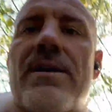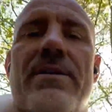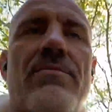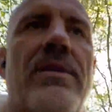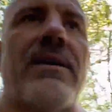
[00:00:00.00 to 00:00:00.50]
you
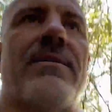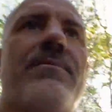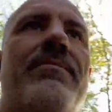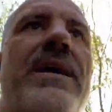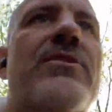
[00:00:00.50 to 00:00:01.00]
want to
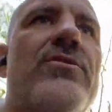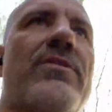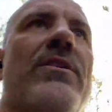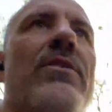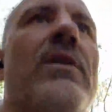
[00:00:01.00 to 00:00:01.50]
make sure
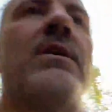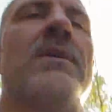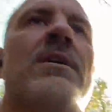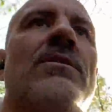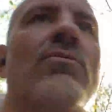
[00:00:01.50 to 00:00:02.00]
you do a